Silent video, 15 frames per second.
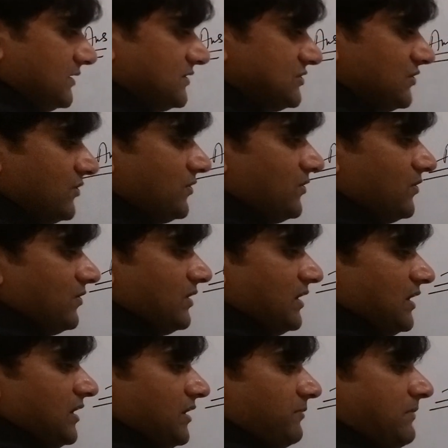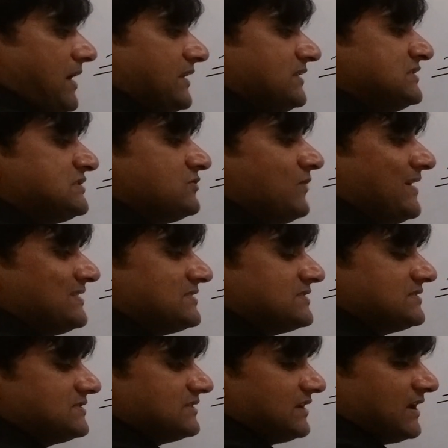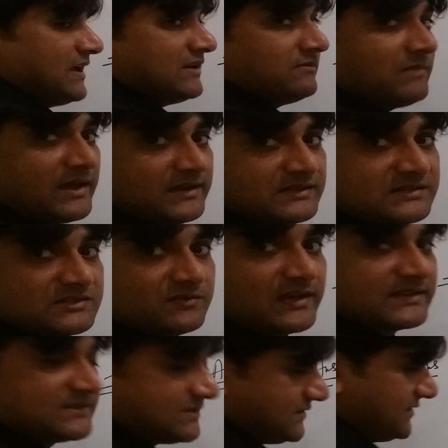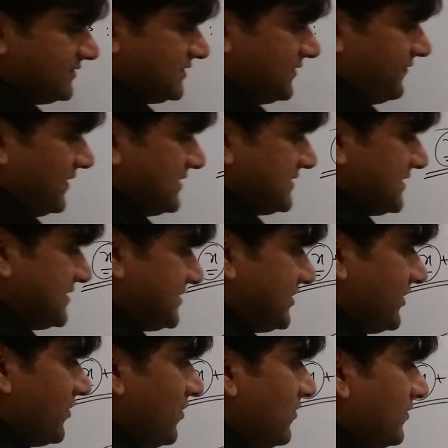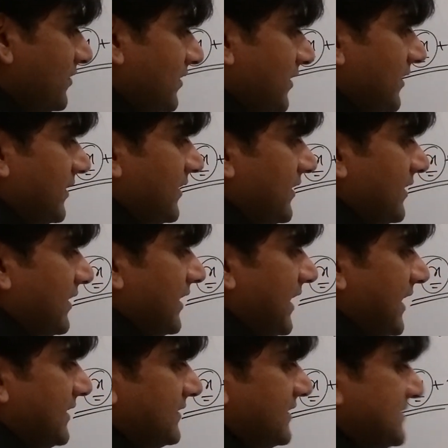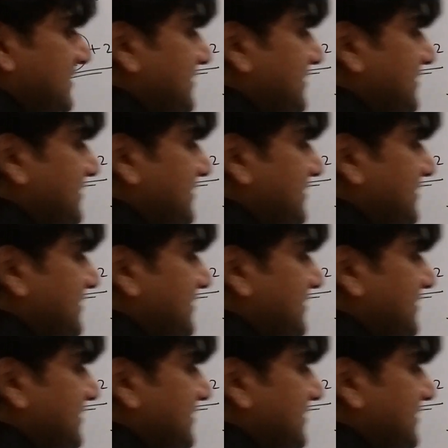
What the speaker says: So minus 2x and minus 2x, difference is 0, and this